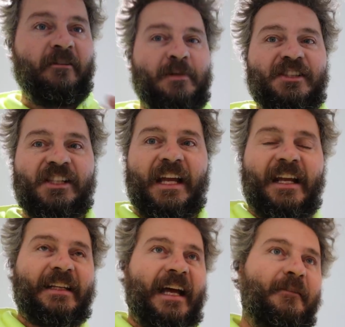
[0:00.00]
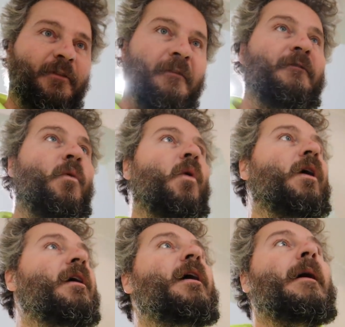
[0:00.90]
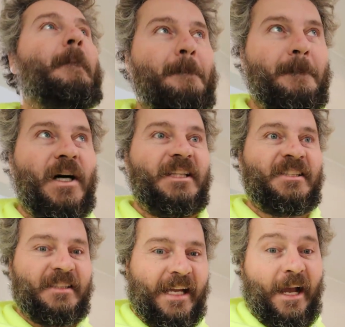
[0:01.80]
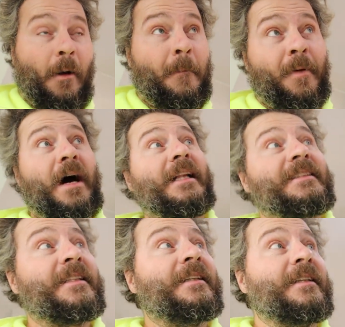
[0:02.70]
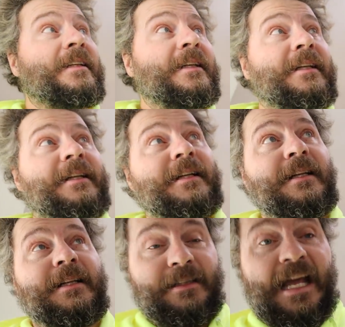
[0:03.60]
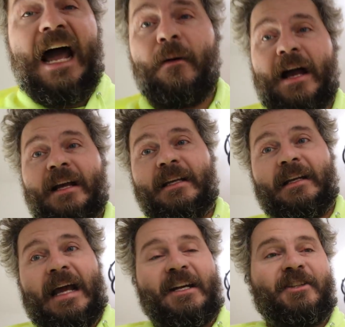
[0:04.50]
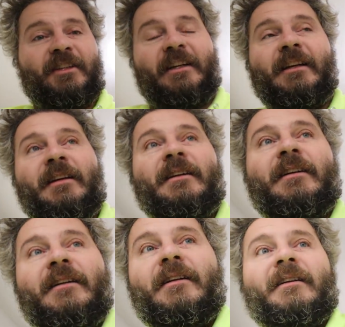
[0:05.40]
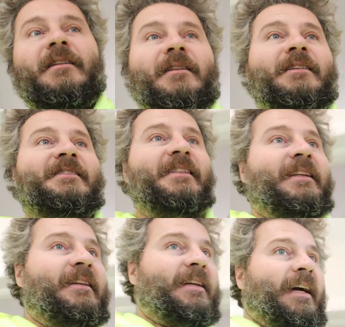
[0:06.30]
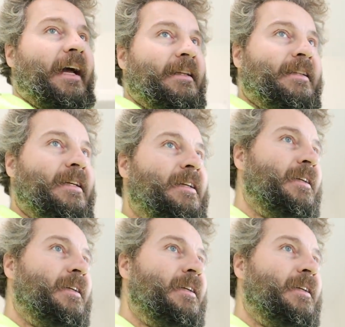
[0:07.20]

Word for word: I've been saying that for four months now. But now I can actually see the end